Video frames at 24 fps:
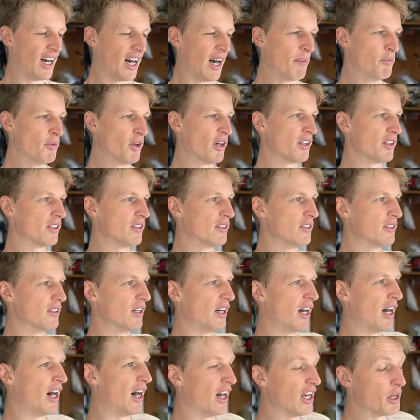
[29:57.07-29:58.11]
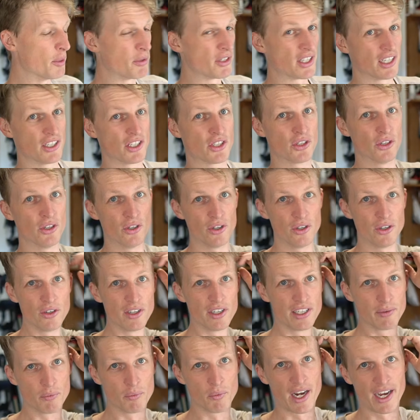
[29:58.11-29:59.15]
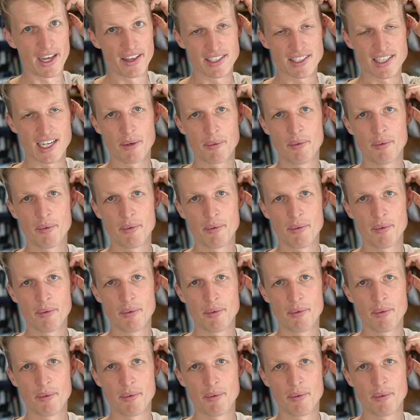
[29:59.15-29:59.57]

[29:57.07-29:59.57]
I'm not 100% sure why that's